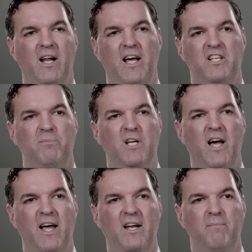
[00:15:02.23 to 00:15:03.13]
It has to be
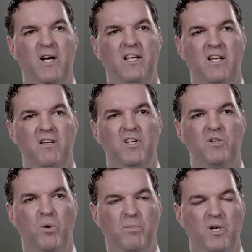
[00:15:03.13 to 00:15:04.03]
guided by the
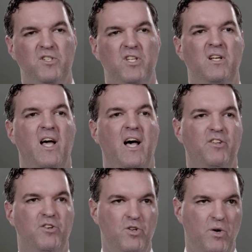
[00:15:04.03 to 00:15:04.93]
individual person, how
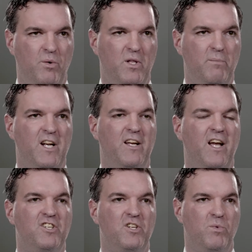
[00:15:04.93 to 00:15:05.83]
they're doing with the
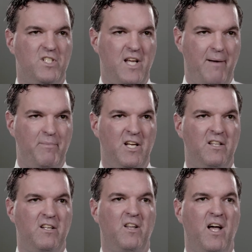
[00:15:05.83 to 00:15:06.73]
medication, what's happening
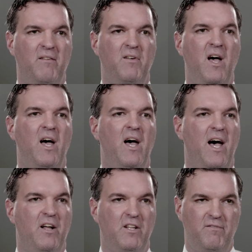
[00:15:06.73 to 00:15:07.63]
in their life,
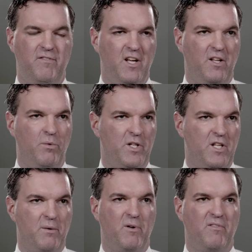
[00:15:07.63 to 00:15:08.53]
how they feel, and what
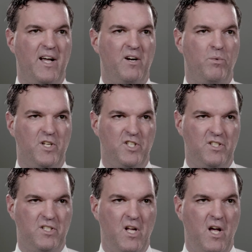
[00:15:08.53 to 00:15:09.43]
their provider
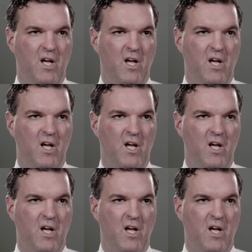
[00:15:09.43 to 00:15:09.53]
wishes.